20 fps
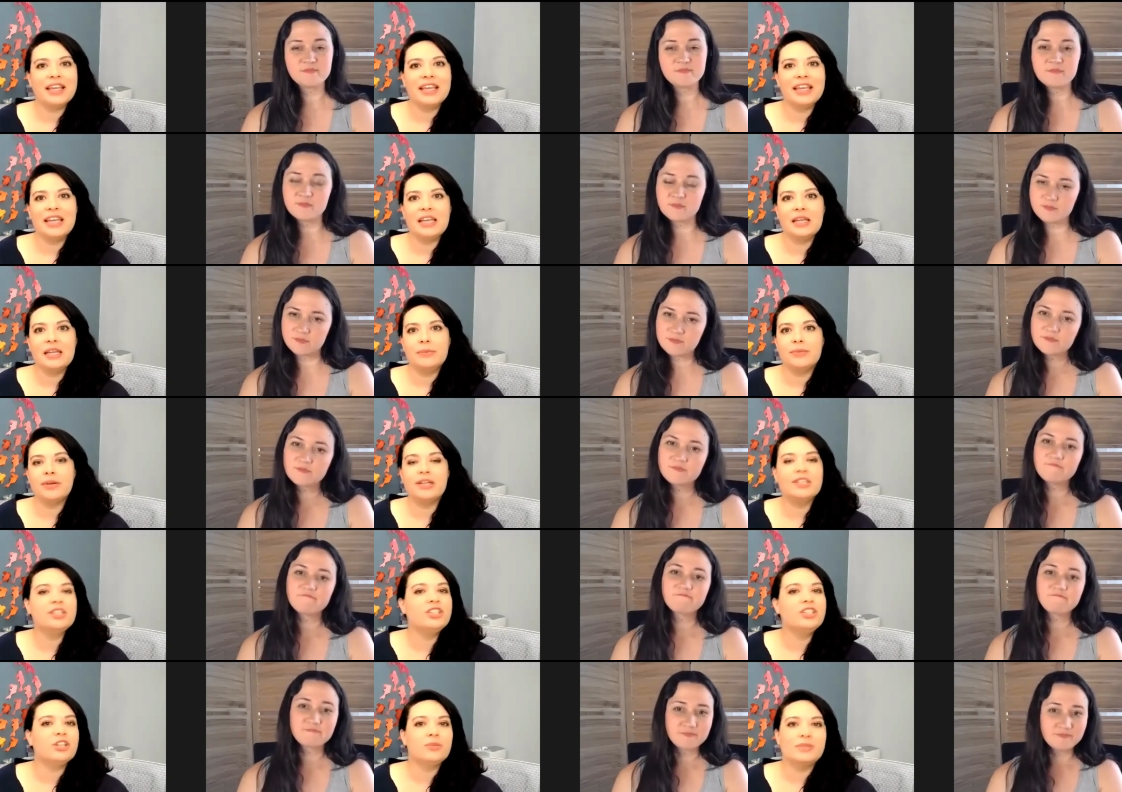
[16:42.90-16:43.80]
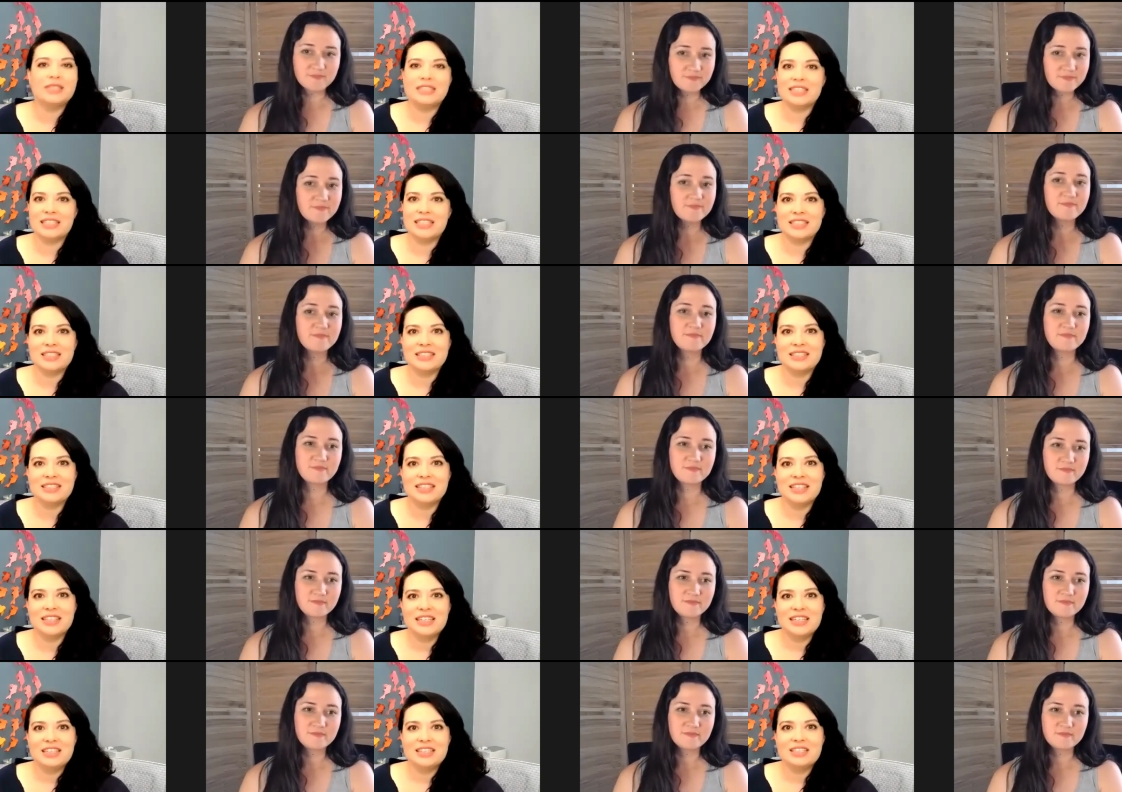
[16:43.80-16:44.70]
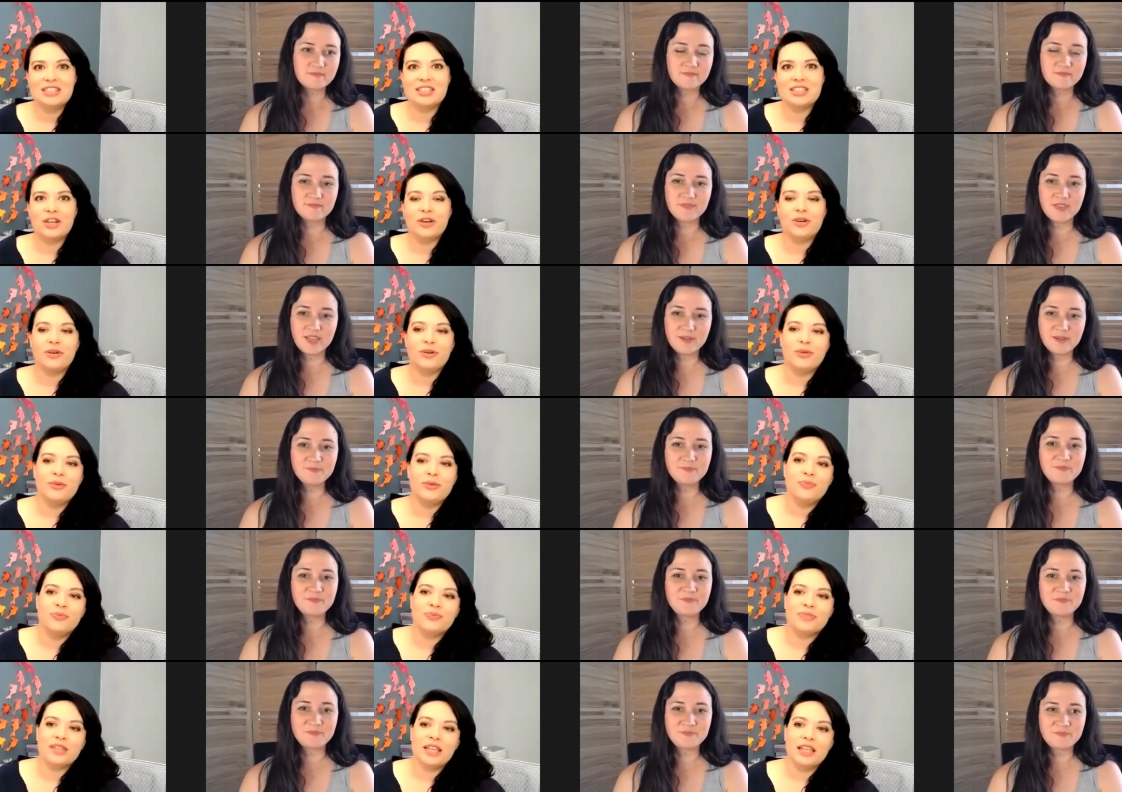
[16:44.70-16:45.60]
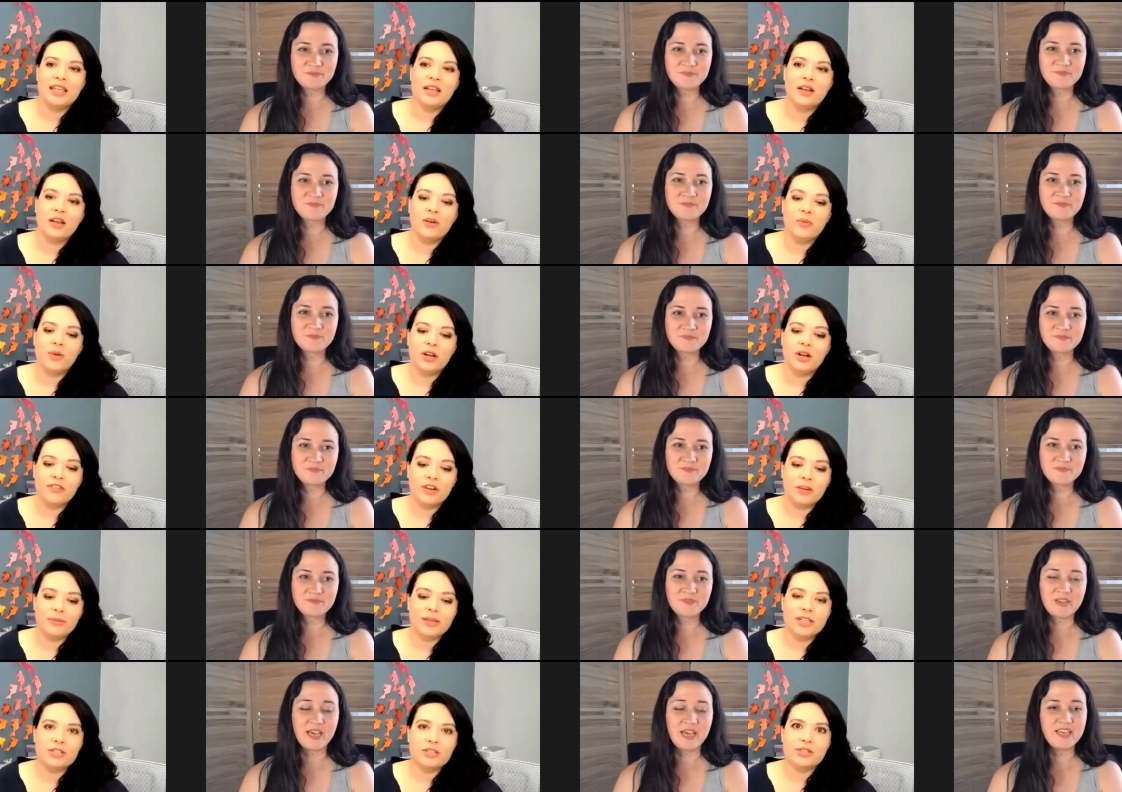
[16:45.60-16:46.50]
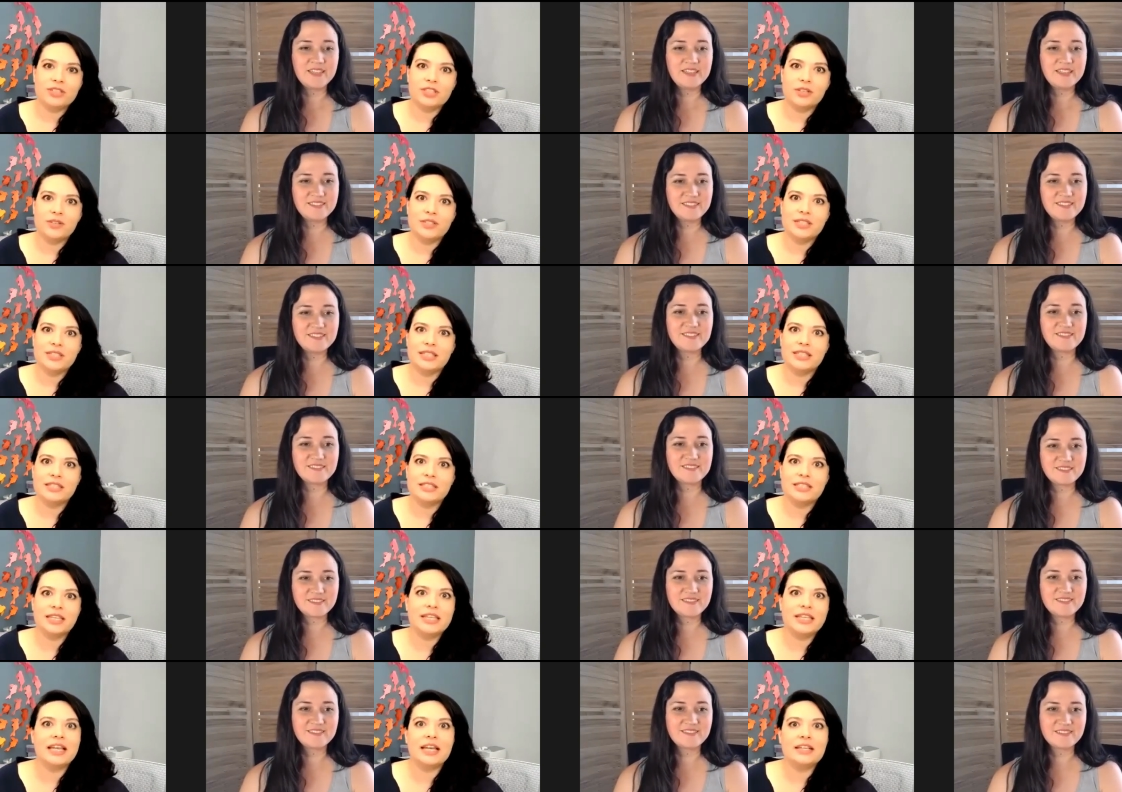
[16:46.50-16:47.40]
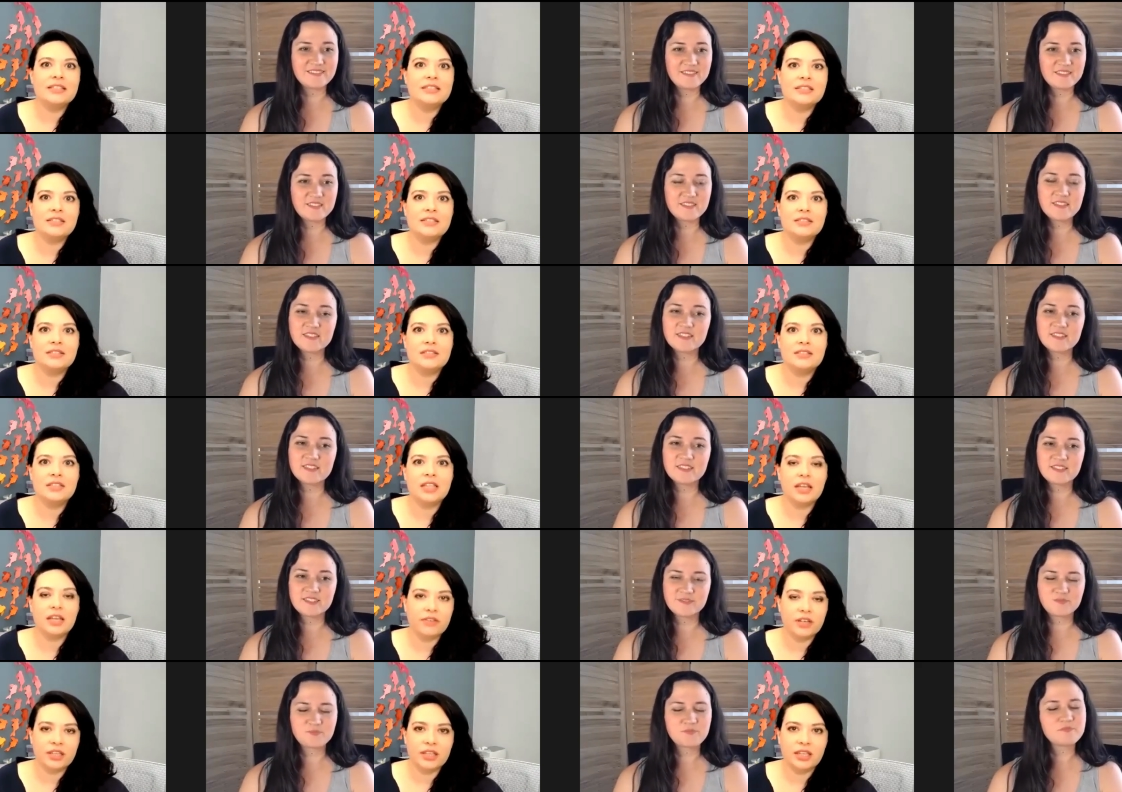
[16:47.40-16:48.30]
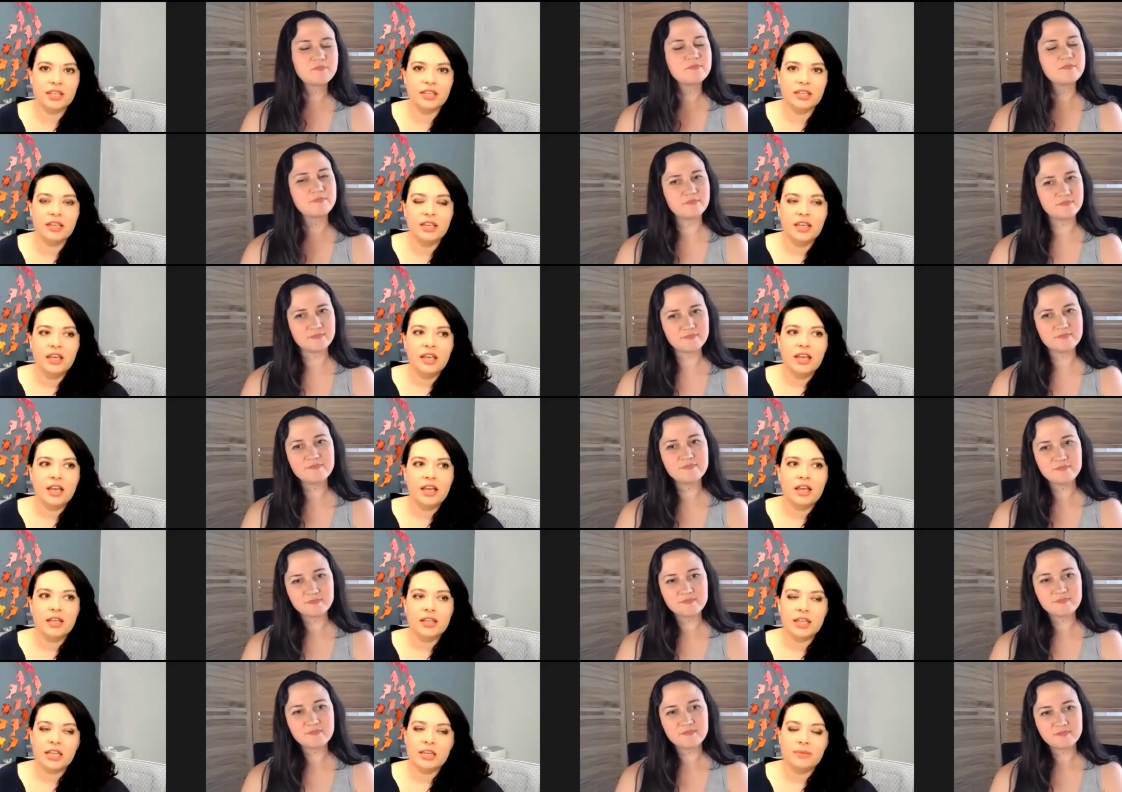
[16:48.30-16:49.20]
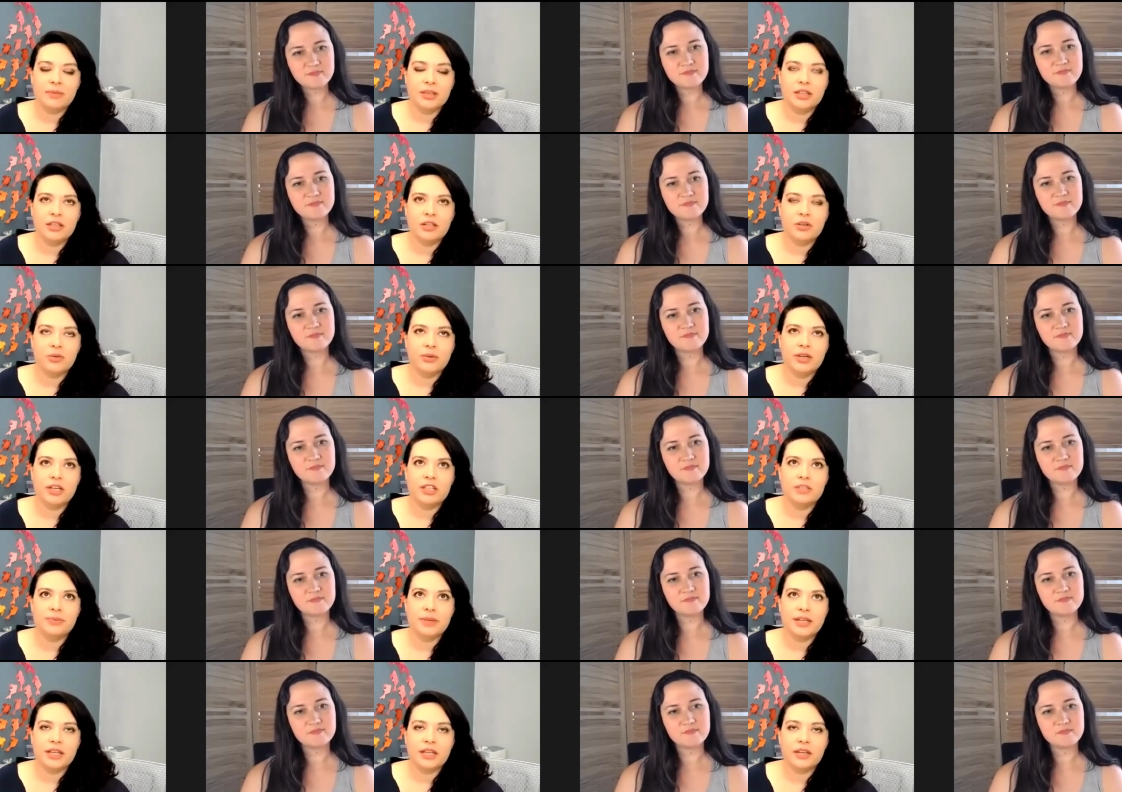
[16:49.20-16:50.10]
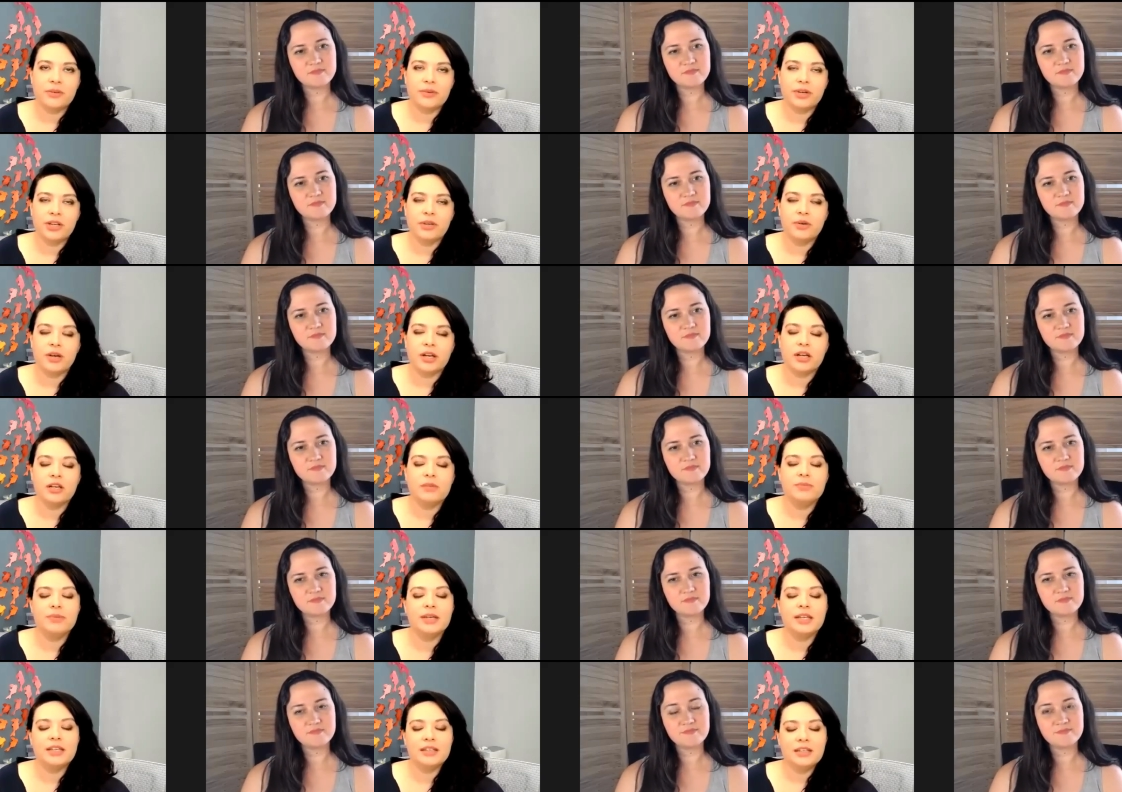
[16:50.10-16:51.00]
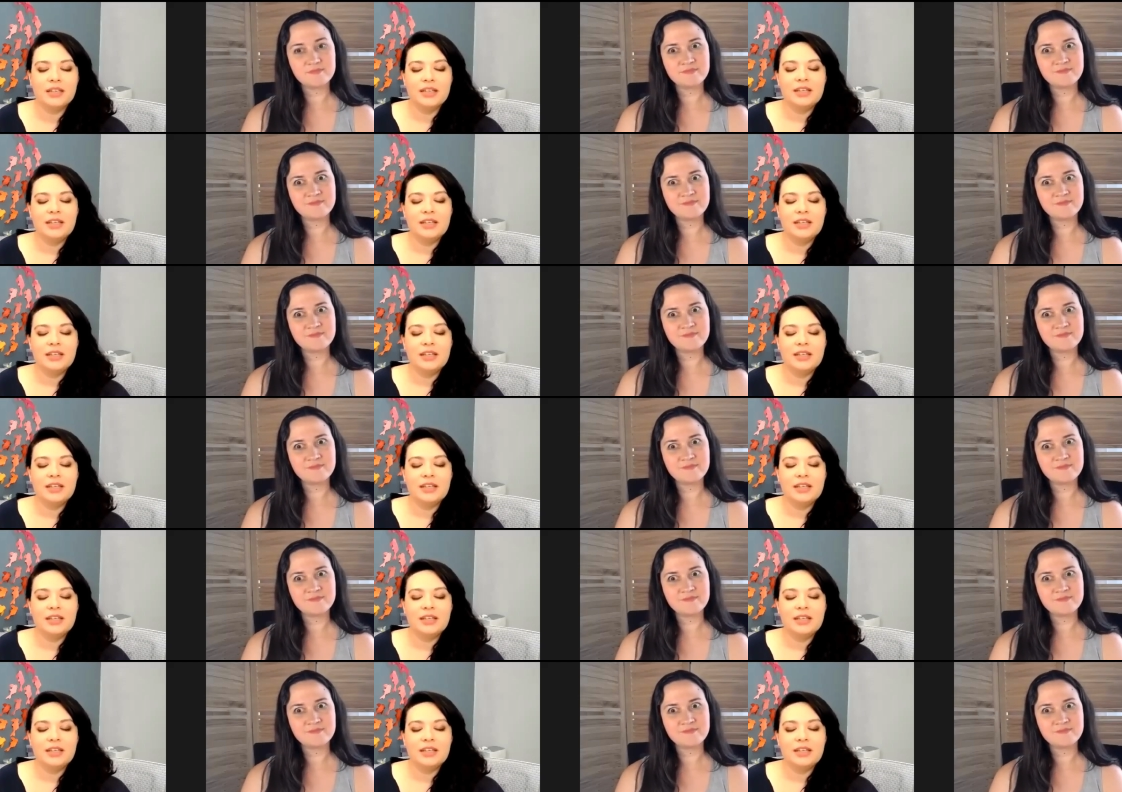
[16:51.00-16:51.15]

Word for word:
Speaker 1: and bring to your business. So one of our mentors always says, say yes to everything. That can be a little weird depending on where you are, but